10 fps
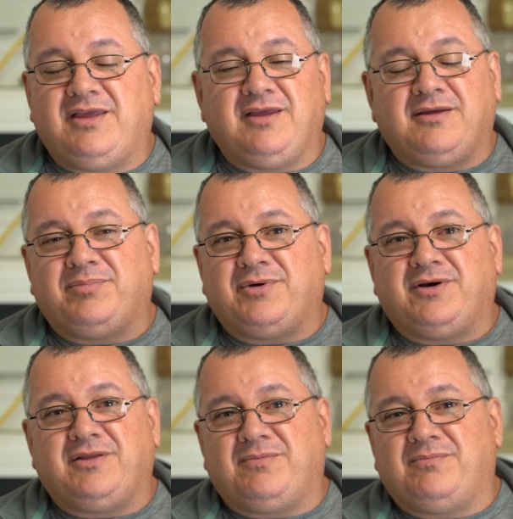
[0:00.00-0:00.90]

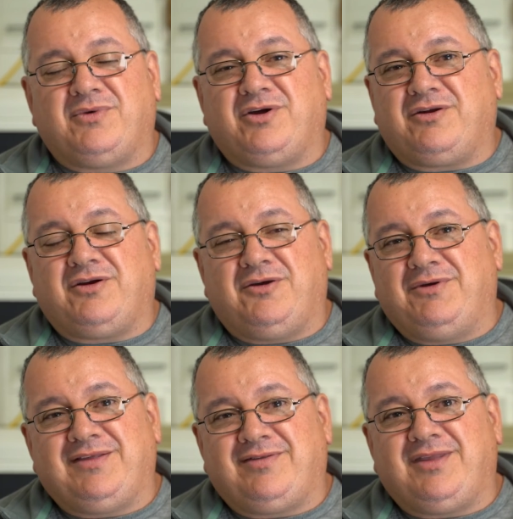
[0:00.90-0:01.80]
gigabyte micro
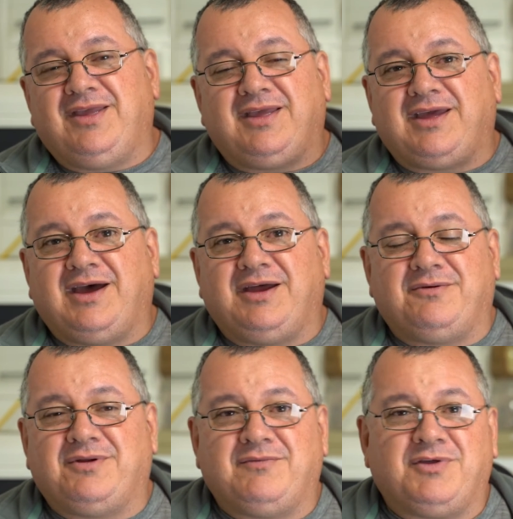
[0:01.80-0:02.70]
SD card or whatever.